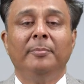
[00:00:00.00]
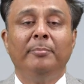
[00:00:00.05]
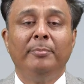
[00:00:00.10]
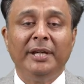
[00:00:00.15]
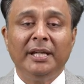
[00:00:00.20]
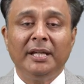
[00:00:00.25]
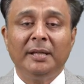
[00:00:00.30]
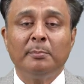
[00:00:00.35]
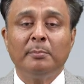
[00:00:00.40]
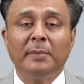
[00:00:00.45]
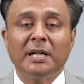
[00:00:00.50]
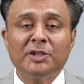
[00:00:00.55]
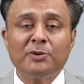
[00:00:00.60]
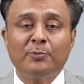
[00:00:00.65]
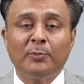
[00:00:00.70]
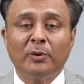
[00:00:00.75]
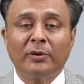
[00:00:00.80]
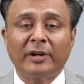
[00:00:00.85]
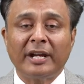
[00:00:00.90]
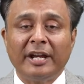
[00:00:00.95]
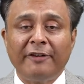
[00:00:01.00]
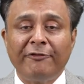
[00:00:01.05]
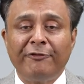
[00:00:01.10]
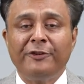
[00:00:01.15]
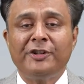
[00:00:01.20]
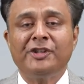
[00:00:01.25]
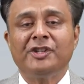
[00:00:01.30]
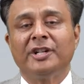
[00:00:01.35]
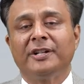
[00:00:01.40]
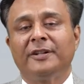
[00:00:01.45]
being much more
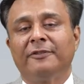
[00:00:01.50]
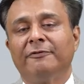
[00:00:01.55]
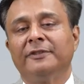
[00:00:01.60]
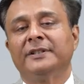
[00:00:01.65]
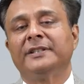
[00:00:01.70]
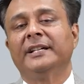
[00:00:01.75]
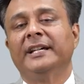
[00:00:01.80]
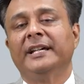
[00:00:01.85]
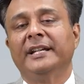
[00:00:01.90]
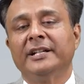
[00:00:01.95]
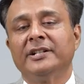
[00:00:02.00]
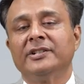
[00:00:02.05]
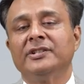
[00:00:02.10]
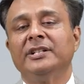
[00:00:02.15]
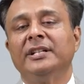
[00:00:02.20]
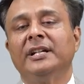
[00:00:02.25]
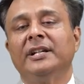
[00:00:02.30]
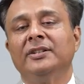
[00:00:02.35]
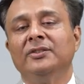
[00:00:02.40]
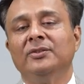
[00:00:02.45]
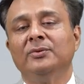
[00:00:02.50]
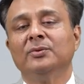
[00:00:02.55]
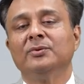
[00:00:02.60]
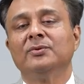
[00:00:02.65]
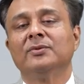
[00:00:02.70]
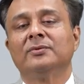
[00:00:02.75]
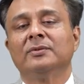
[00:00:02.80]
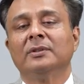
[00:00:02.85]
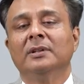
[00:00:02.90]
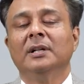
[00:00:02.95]
efficient with energy and
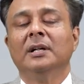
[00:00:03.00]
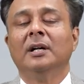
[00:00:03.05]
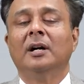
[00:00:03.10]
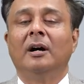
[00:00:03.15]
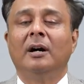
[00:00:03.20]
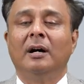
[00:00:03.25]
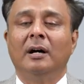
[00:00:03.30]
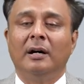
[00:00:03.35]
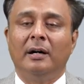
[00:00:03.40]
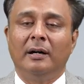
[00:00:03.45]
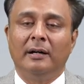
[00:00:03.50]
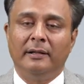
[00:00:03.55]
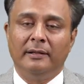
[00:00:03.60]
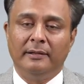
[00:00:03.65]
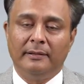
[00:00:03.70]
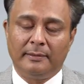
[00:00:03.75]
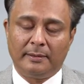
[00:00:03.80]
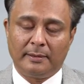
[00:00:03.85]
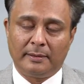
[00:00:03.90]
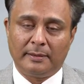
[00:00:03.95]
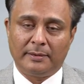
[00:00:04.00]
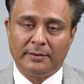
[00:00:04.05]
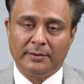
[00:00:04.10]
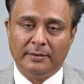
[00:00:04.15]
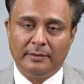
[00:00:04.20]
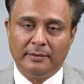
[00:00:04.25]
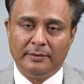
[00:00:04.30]
using of